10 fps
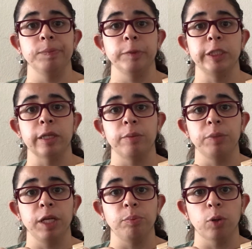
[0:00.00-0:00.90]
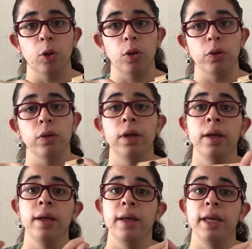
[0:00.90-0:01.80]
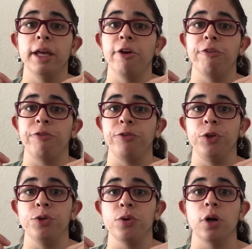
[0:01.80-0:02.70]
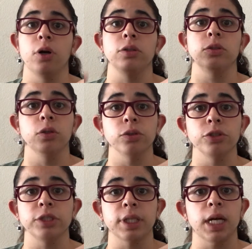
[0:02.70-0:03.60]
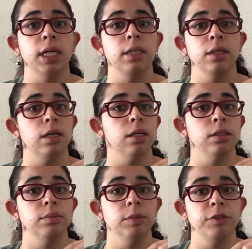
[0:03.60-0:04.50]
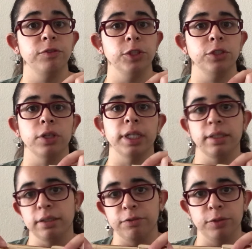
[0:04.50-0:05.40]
Some people, if you are on the older side, if you're starting the,